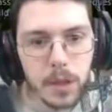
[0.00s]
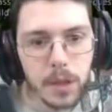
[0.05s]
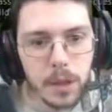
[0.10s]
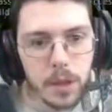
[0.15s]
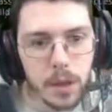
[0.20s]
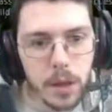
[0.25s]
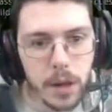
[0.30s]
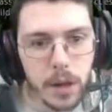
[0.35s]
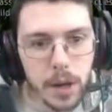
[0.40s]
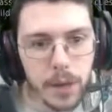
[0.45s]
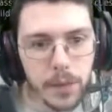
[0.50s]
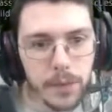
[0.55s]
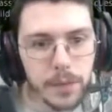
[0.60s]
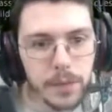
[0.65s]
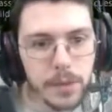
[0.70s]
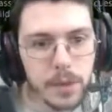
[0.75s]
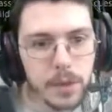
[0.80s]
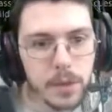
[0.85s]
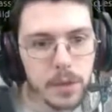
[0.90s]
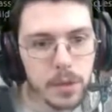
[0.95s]
All right,
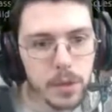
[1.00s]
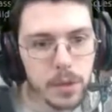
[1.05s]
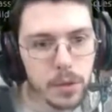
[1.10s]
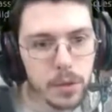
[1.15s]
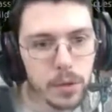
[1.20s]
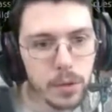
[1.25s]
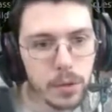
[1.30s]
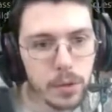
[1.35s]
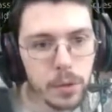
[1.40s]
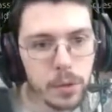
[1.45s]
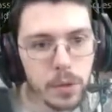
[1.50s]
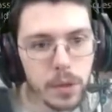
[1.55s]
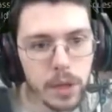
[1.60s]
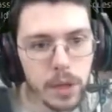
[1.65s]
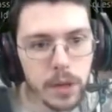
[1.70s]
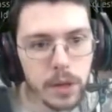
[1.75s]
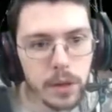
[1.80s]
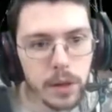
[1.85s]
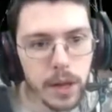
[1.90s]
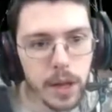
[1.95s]
so we'll
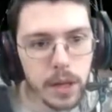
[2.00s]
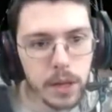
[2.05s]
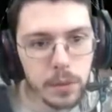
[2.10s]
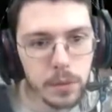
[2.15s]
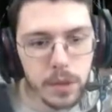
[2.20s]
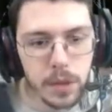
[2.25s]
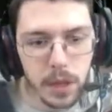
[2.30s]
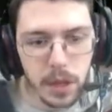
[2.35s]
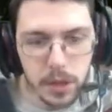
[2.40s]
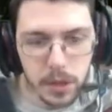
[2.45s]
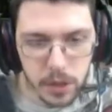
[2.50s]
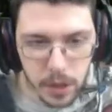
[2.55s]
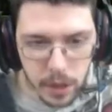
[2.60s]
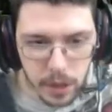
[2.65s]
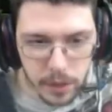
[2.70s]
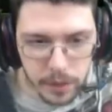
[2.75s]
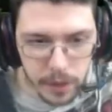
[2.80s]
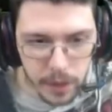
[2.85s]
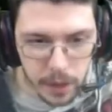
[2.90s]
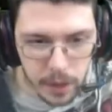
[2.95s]
interact with the ancient
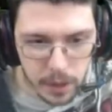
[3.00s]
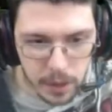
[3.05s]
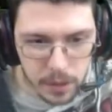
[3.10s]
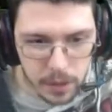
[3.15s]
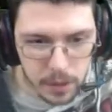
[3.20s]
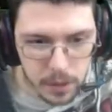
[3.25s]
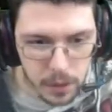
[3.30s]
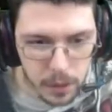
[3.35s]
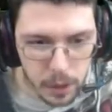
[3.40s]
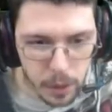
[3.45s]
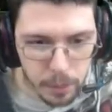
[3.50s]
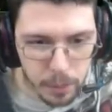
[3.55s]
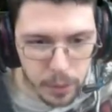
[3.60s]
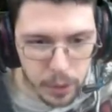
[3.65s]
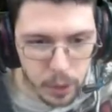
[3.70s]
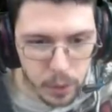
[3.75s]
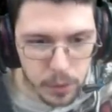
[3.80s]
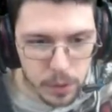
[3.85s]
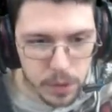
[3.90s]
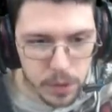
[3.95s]
artifact.
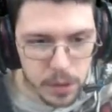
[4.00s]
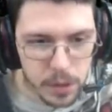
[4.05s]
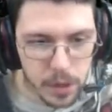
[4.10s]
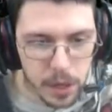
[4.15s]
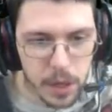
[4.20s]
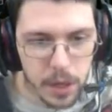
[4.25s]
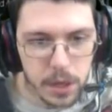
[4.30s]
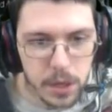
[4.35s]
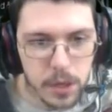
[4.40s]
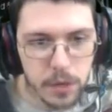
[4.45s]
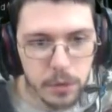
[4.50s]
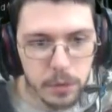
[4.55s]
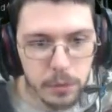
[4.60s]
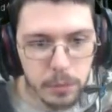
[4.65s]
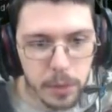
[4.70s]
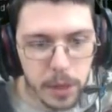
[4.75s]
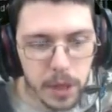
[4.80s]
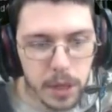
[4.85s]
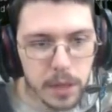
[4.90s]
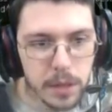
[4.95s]
Approach the ancient
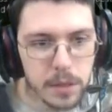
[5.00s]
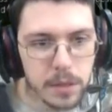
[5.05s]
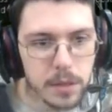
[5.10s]
remains.